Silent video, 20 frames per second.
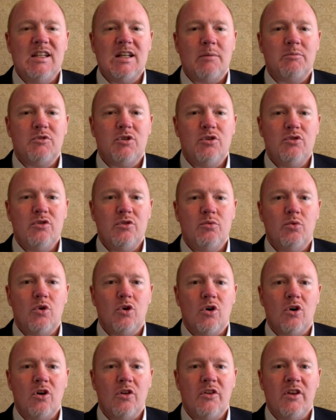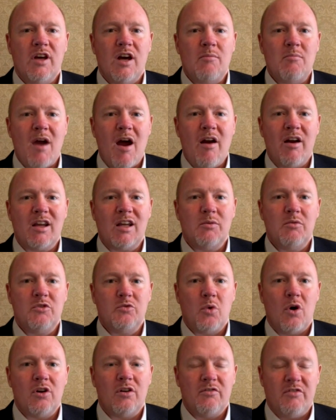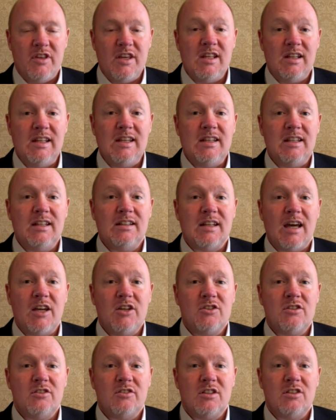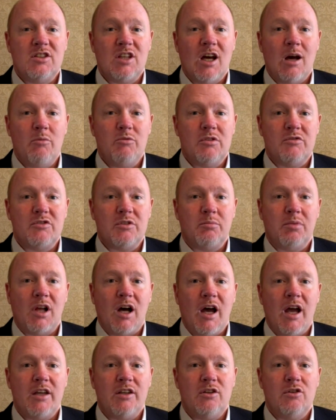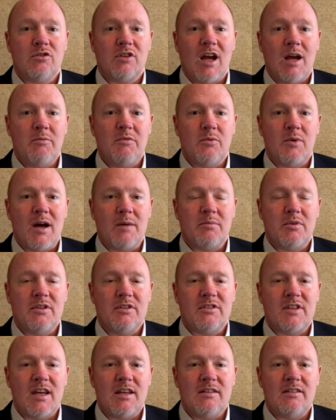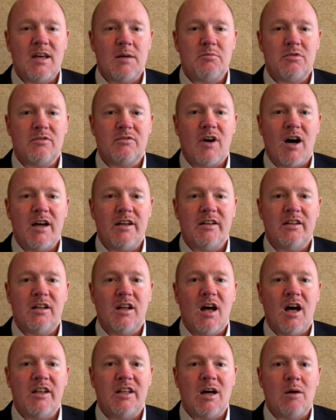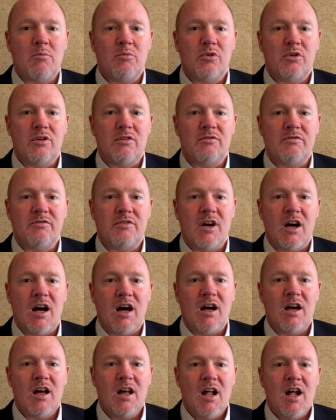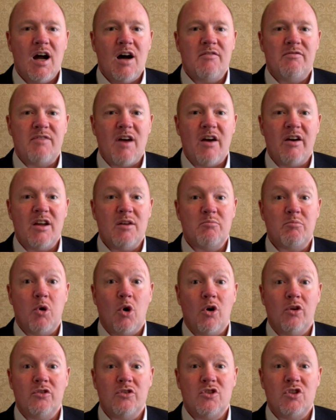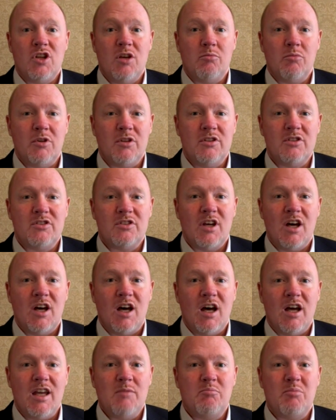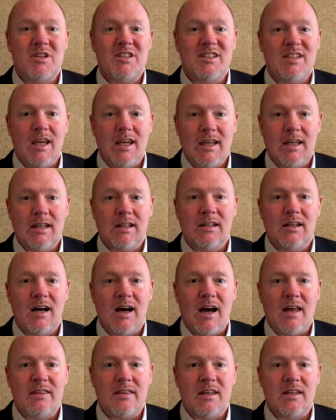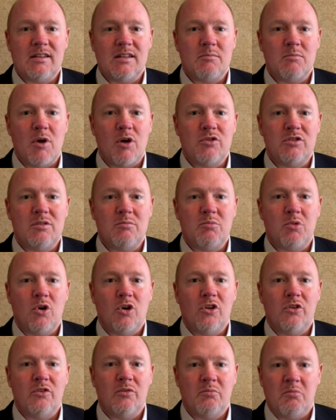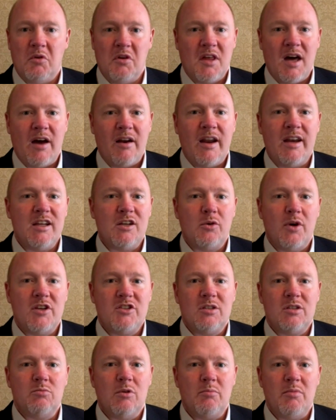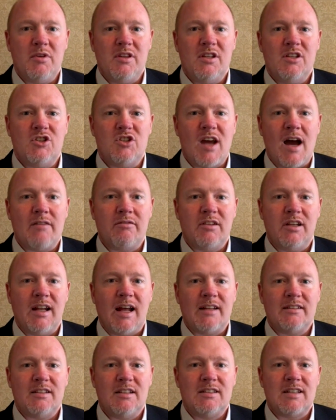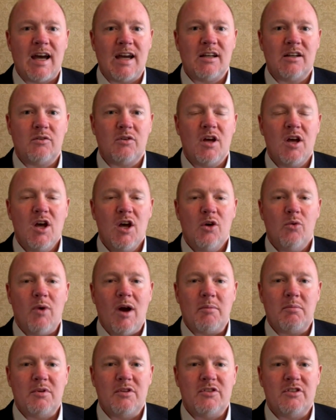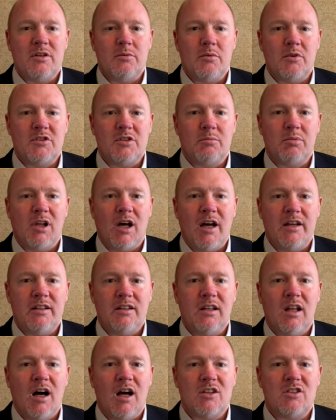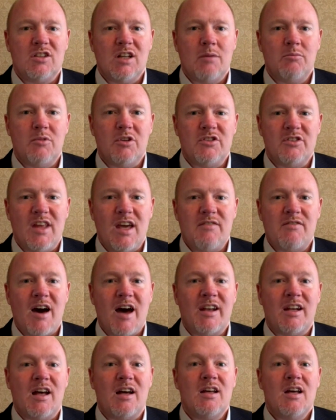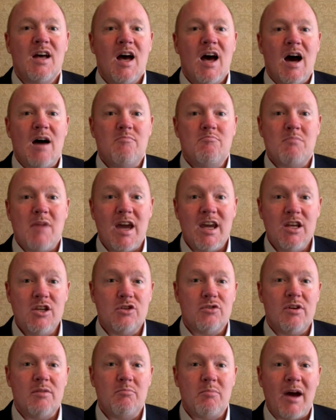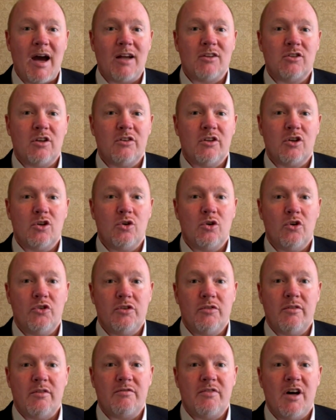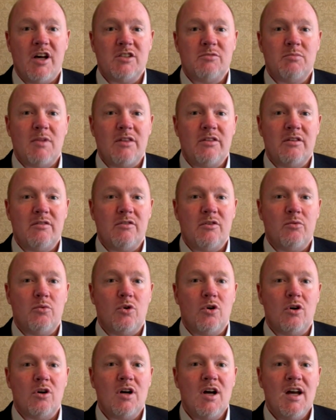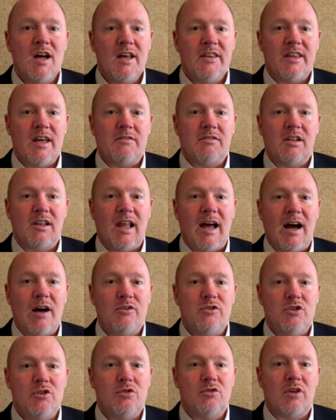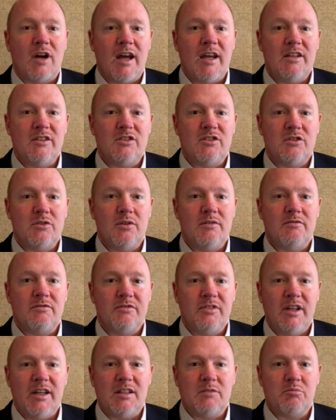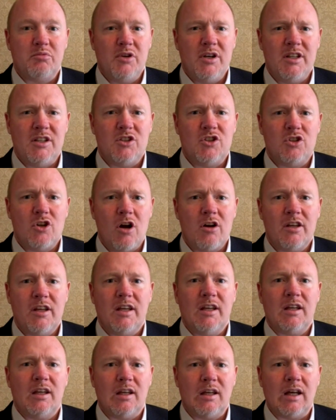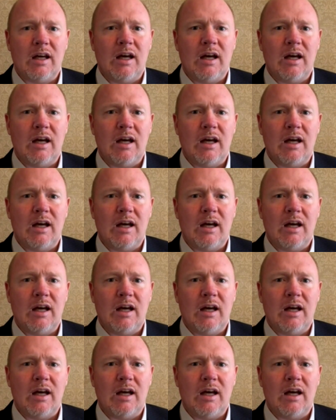up to the war, America was one of the leading nations in terms of supplying Ukraine with weapons. They provided a number of very important shipments. In particular, I think the most important, without any question, would be the Javelin anti-tank weapons that were supplied in large numbers. They've had a major impact on the course of the first month of the war. They've allowed Ukraine to inflict pretty shocking